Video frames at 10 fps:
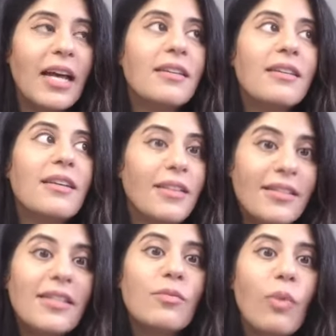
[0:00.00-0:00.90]
And
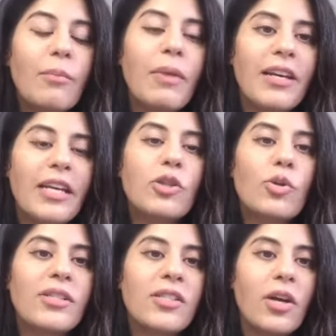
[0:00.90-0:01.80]
this is where my
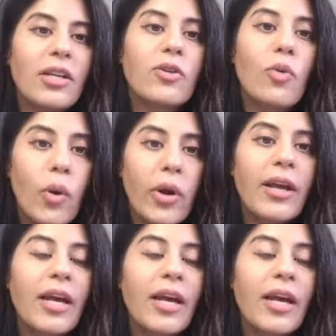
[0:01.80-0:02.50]
interest started growing.